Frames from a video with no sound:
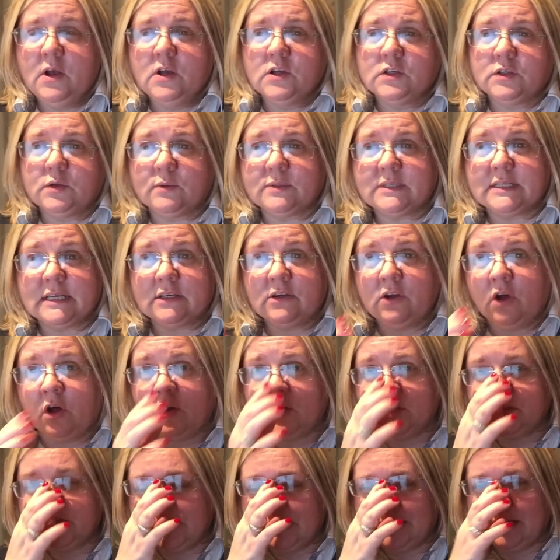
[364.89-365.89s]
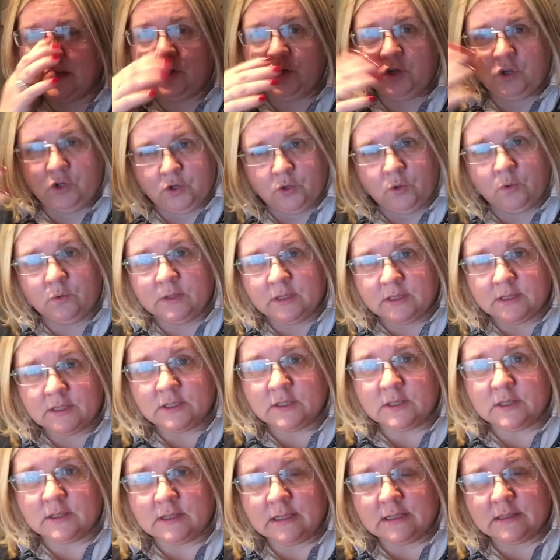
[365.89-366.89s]
So it's acknowledging that you know
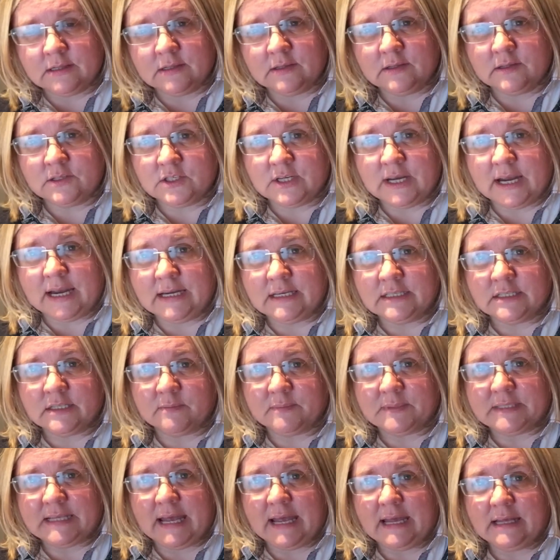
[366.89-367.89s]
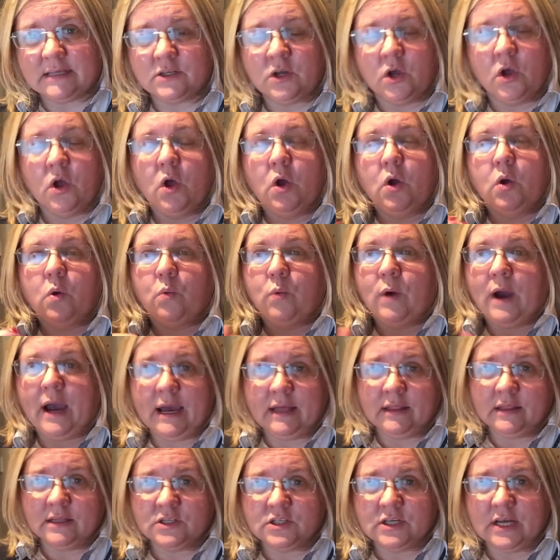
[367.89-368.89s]
that the child is upset,
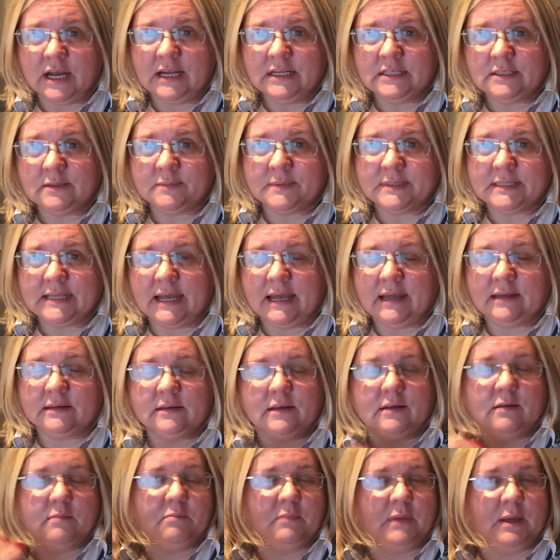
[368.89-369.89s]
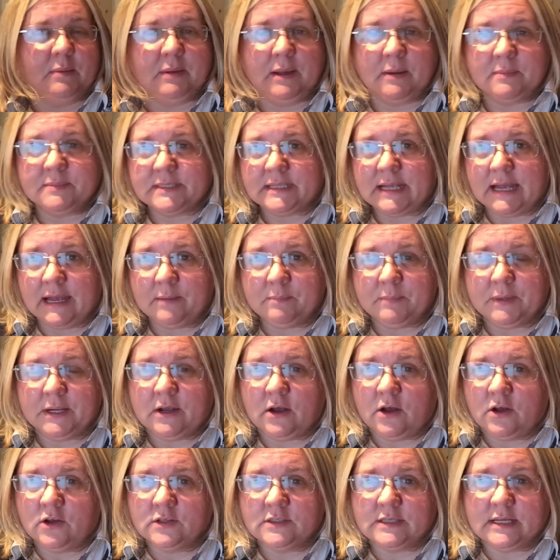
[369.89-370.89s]
why the child's upset, maybe upset
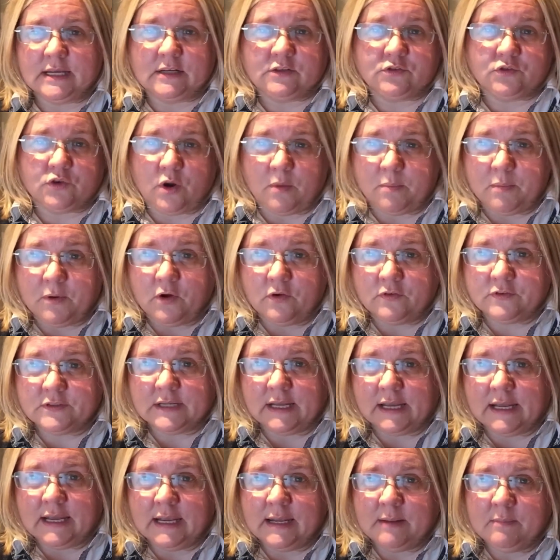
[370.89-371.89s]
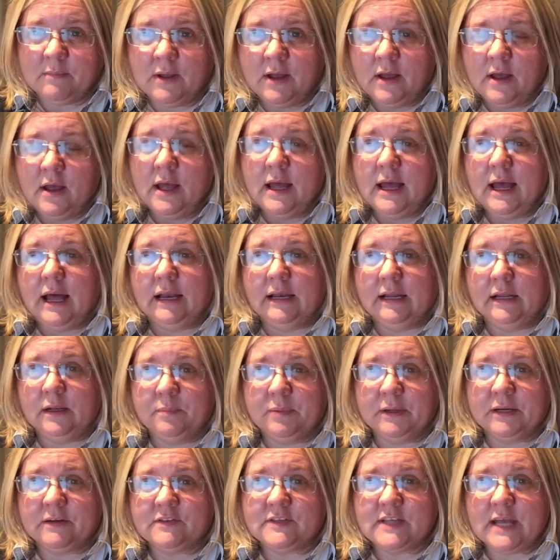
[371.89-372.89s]
because at drop-off time, a little
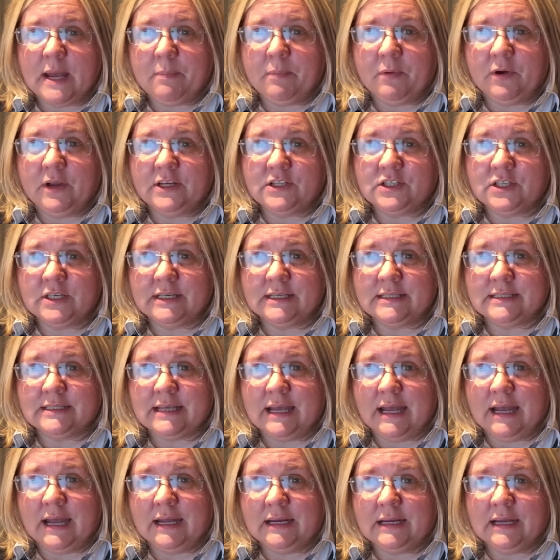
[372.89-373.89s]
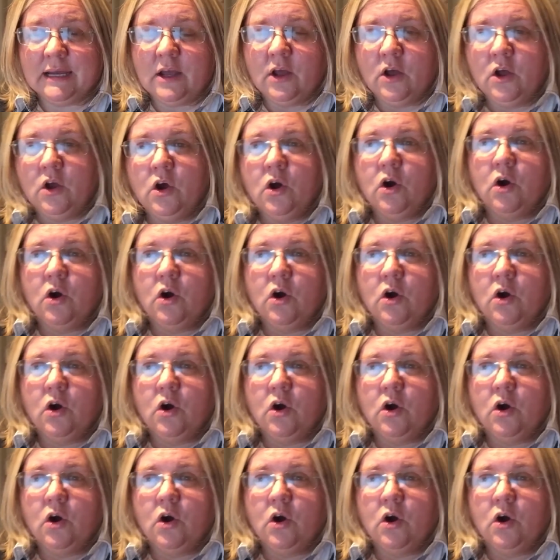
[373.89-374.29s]
bit of separation anxiety.